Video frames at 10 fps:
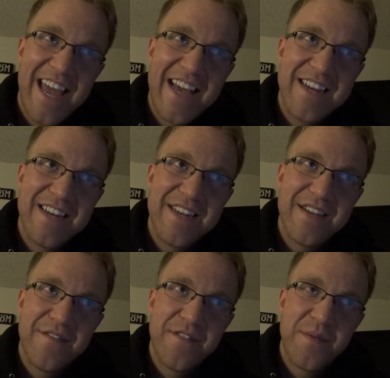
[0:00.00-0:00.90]
and
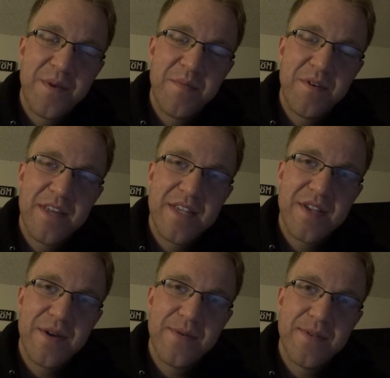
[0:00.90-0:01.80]
for the people on the East
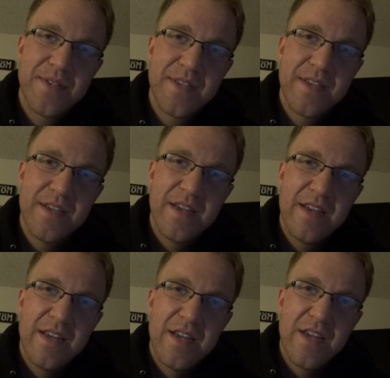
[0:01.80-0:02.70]
Coast
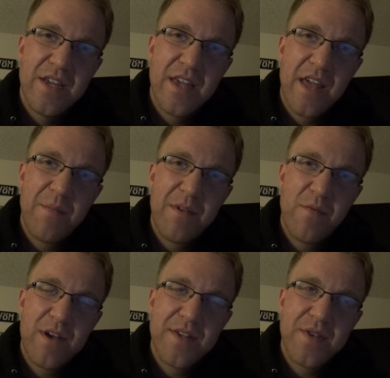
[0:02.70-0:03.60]
and
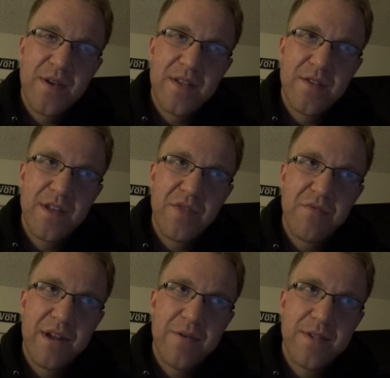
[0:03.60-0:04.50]
Midwest, you guys are like
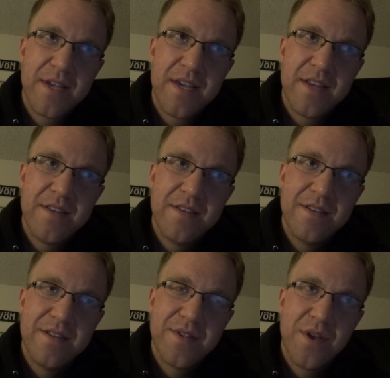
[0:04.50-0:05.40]
three hours ahead.
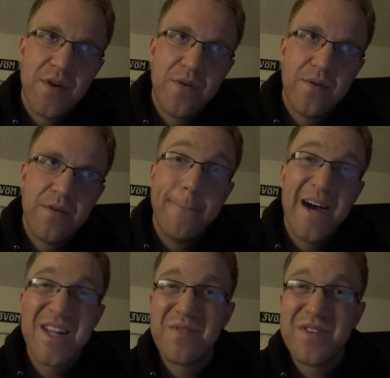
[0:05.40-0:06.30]
So
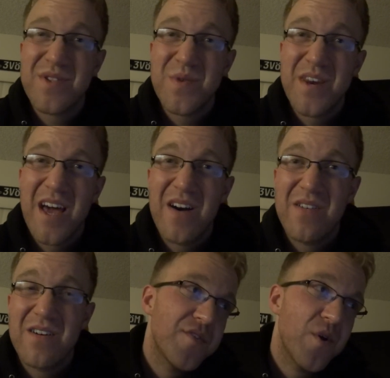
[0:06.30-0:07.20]
might as well just do it
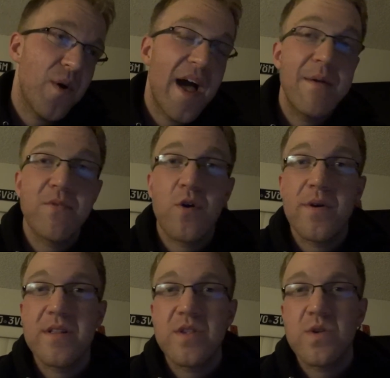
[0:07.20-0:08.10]
now. So I'm
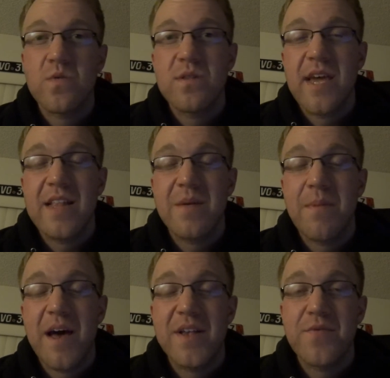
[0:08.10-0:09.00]
going to take the
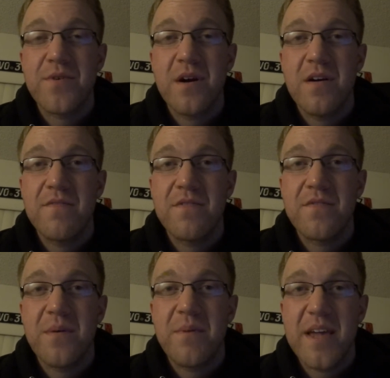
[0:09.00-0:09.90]
password off the
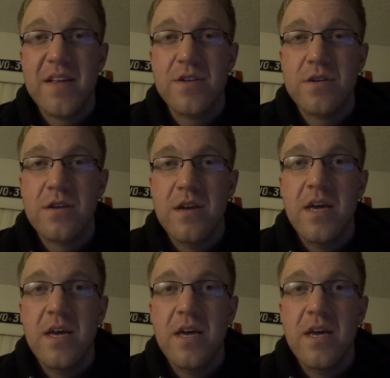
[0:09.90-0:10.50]
front page